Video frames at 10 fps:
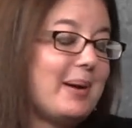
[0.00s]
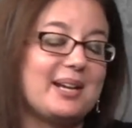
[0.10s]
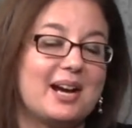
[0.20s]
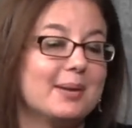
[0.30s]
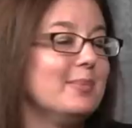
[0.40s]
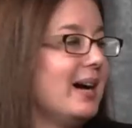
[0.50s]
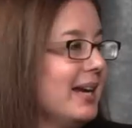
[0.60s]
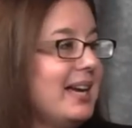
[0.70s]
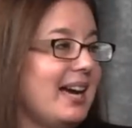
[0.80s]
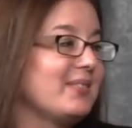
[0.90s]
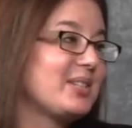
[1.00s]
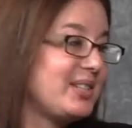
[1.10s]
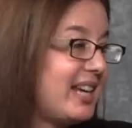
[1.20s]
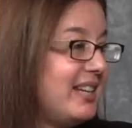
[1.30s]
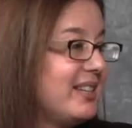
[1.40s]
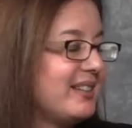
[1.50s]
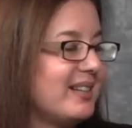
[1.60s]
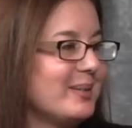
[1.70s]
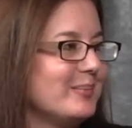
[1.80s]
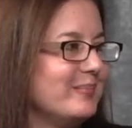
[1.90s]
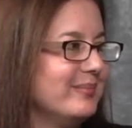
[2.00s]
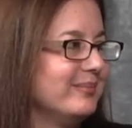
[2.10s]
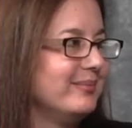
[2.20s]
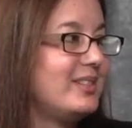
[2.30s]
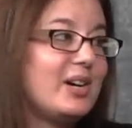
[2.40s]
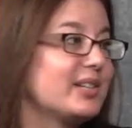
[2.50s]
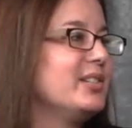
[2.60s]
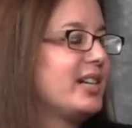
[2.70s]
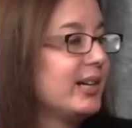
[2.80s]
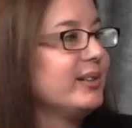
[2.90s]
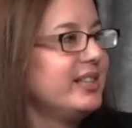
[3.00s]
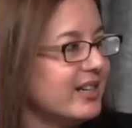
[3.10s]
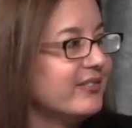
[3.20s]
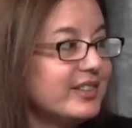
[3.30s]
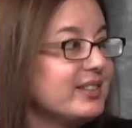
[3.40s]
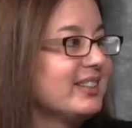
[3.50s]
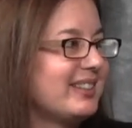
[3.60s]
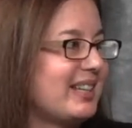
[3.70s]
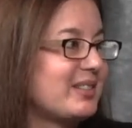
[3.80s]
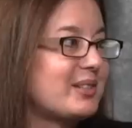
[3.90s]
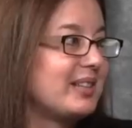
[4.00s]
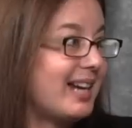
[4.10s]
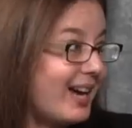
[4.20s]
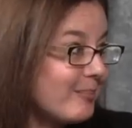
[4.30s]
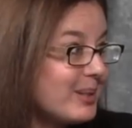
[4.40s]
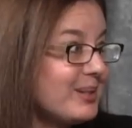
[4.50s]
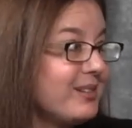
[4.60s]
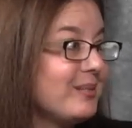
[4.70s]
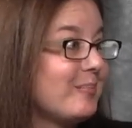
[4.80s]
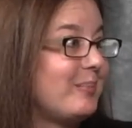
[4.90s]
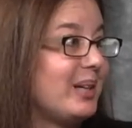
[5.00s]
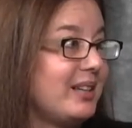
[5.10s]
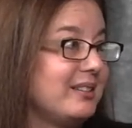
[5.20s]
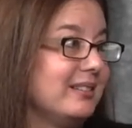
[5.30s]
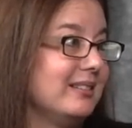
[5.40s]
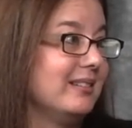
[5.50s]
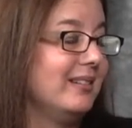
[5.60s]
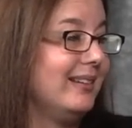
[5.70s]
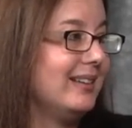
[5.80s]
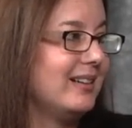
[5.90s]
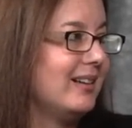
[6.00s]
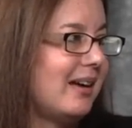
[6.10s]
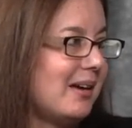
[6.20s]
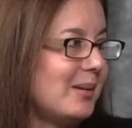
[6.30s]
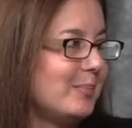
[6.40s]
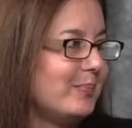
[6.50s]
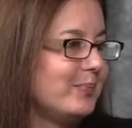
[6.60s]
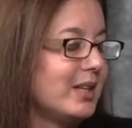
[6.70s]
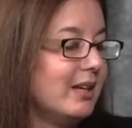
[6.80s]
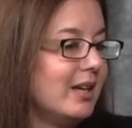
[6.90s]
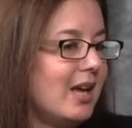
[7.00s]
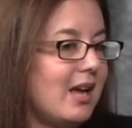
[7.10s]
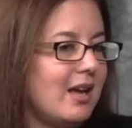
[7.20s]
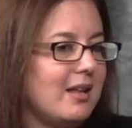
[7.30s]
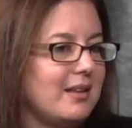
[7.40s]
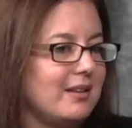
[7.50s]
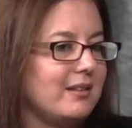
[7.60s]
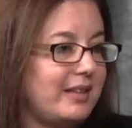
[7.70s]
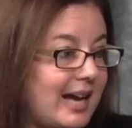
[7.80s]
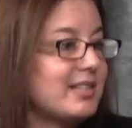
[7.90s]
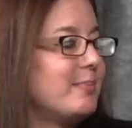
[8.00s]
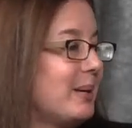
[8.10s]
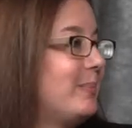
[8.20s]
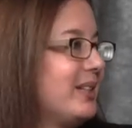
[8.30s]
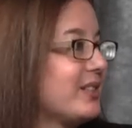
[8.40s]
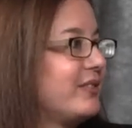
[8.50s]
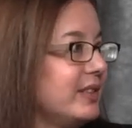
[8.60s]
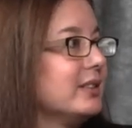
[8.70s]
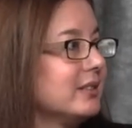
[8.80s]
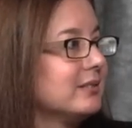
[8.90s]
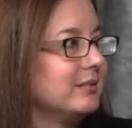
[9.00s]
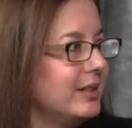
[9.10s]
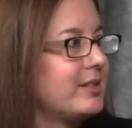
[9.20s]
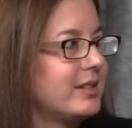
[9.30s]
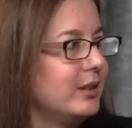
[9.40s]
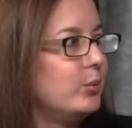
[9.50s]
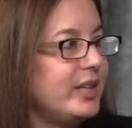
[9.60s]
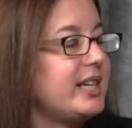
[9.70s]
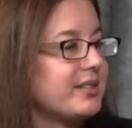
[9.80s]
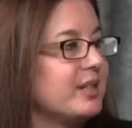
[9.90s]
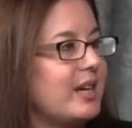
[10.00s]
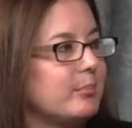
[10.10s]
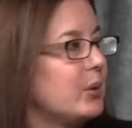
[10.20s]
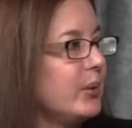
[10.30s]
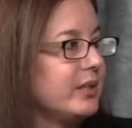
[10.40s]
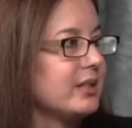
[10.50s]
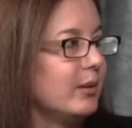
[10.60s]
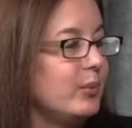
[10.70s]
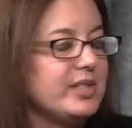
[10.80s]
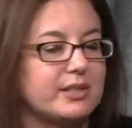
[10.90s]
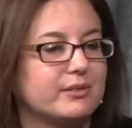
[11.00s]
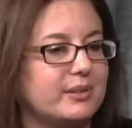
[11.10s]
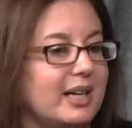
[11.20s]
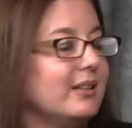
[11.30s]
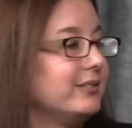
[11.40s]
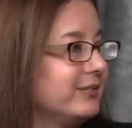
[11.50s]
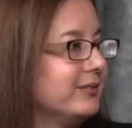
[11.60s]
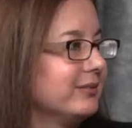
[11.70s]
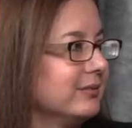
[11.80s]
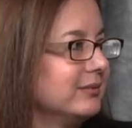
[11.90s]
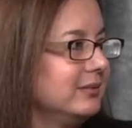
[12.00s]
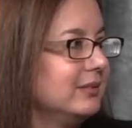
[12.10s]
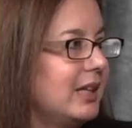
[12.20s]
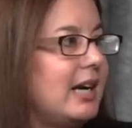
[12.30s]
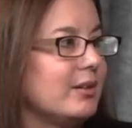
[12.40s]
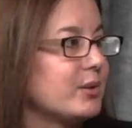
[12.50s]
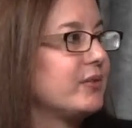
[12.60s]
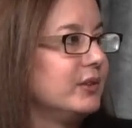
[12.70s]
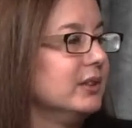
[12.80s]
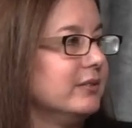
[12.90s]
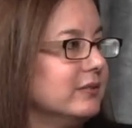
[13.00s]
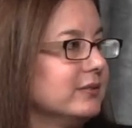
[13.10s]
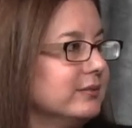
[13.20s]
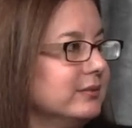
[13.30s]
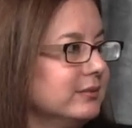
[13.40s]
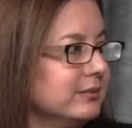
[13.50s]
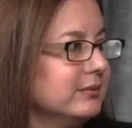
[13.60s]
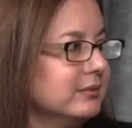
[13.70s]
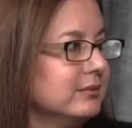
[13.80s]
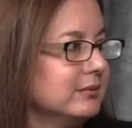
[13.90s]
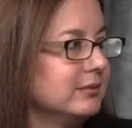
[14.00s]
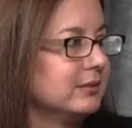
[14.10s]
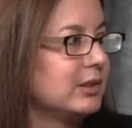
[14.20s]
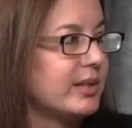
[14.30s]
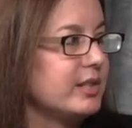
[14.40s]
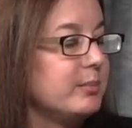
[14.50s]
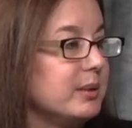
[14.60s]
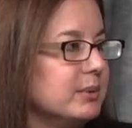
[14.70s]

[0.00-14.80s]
but I'm, I have to say that I am not entirely confident that that's going to happen. Right. But um, that's my biggest fear is that we get to that point and we still have a house full of crazy well,